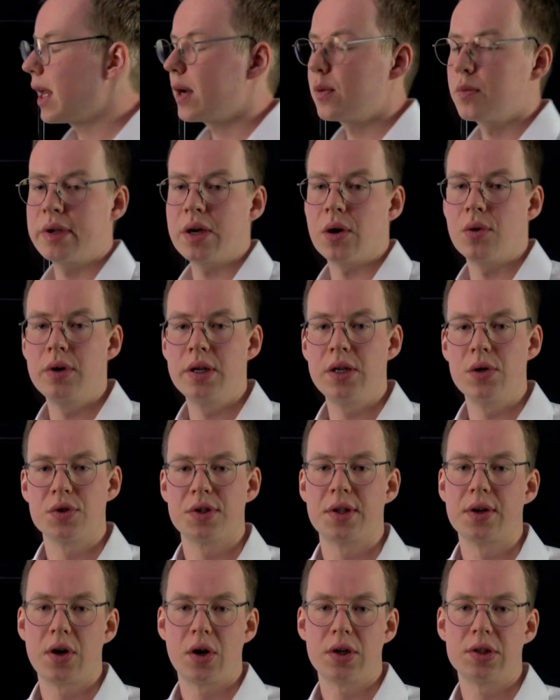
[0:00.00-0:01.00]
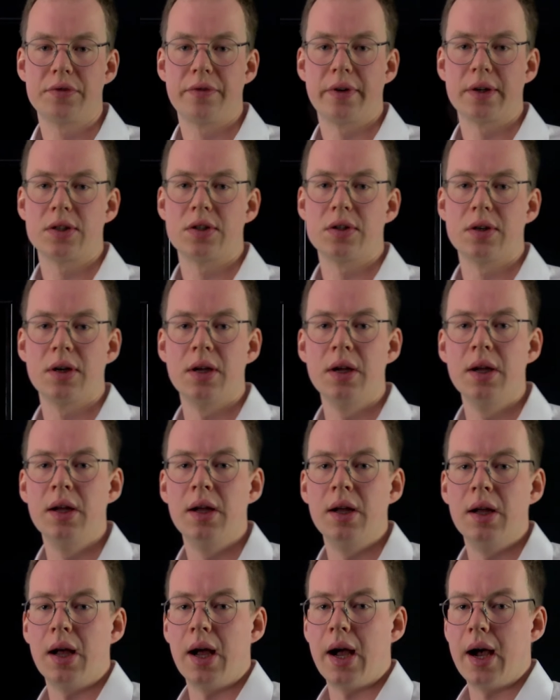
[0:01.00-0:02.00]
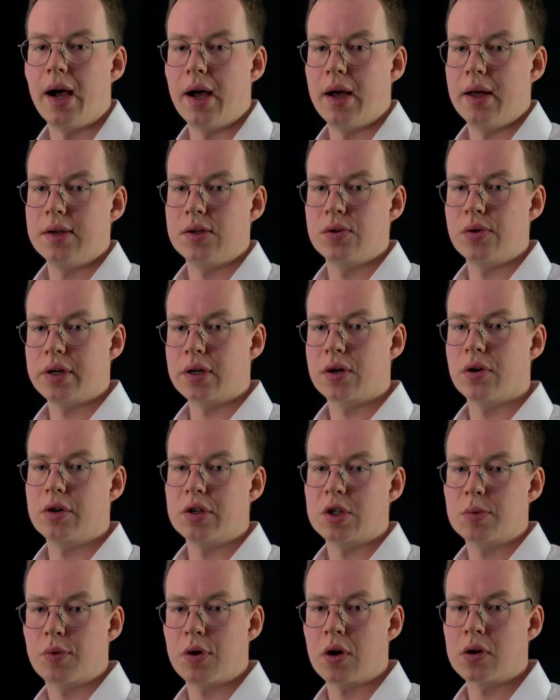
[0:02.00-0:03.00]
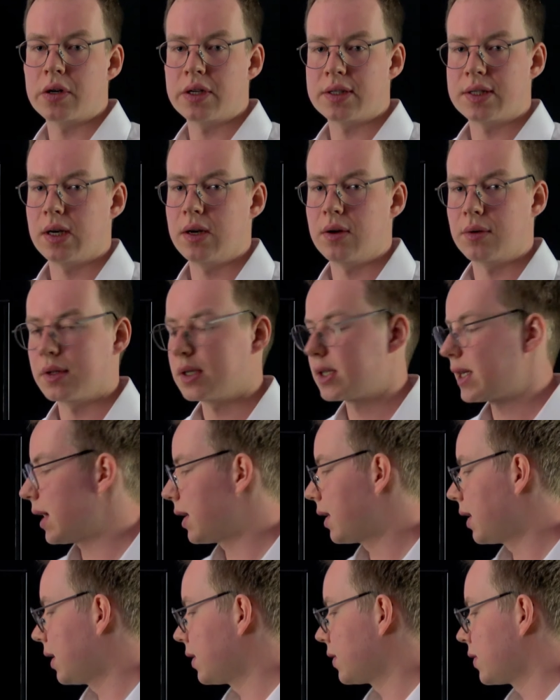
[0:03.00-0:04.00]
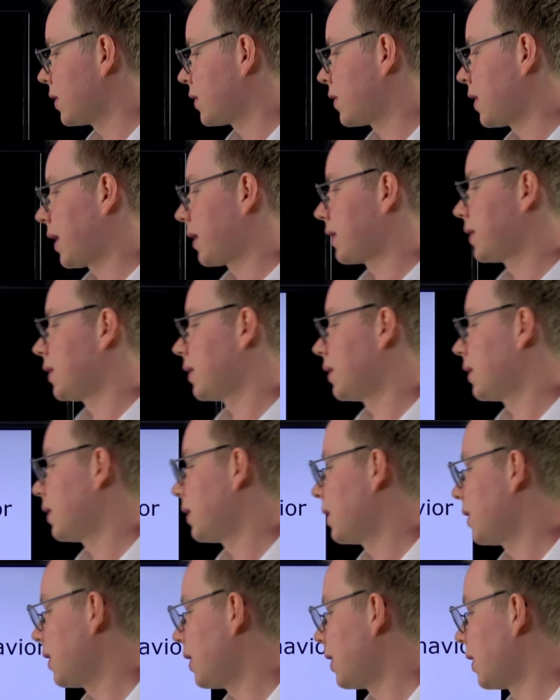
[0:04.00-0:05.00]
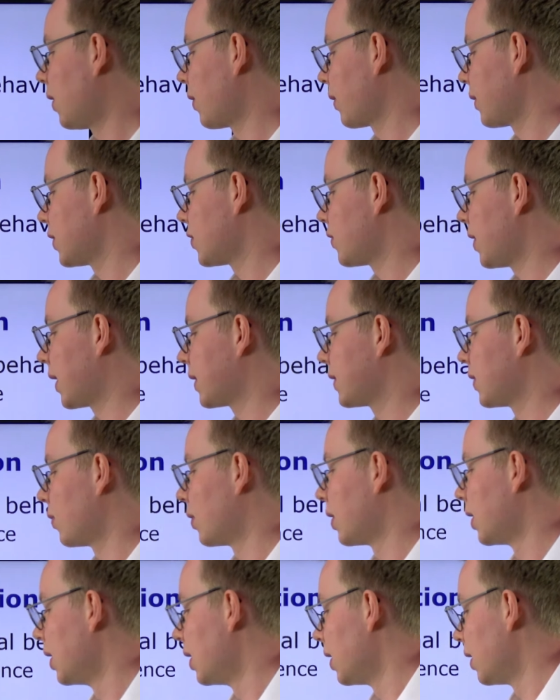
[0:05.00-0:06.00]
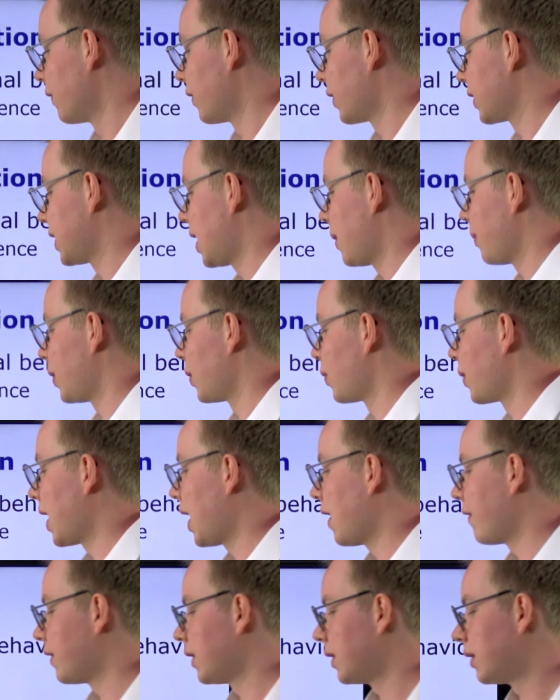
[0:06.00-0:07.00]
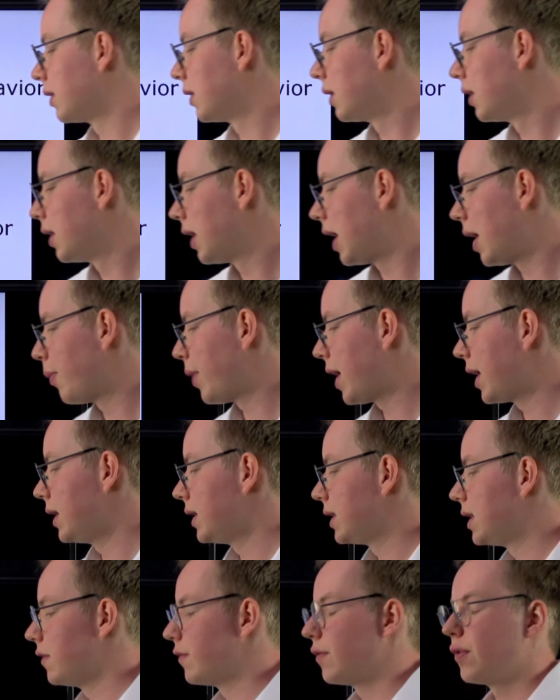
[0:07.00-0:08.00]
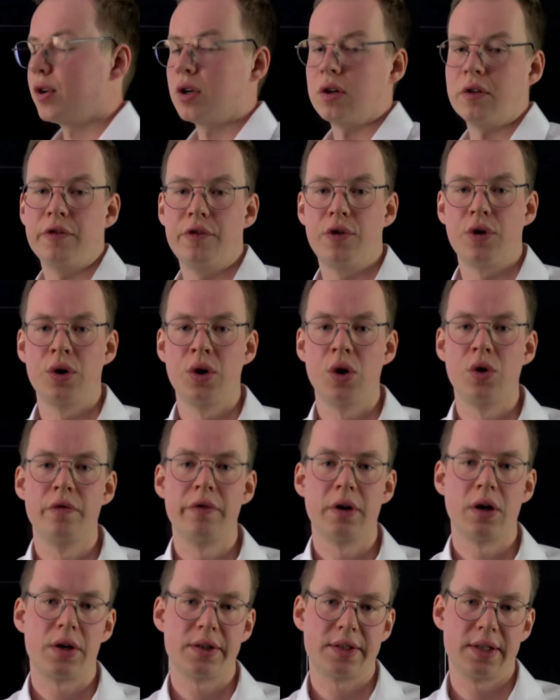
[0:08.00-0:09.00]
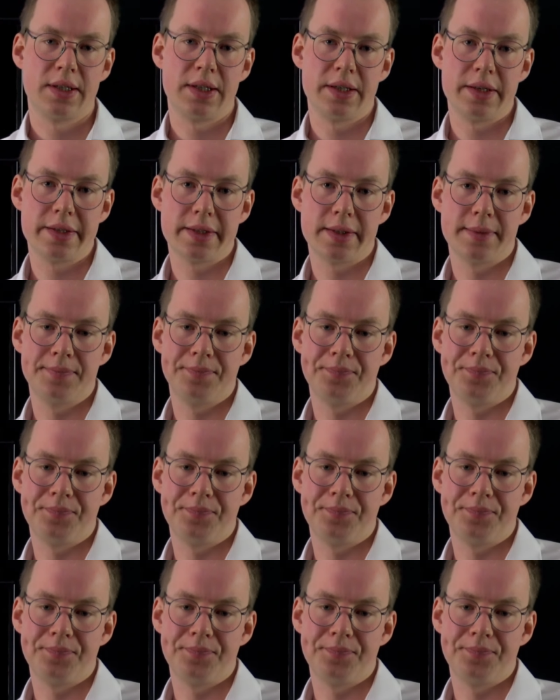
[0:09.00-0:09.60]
then we only use the cost function to encourage progress along the track. So, for example, we have a penalty for low velocities.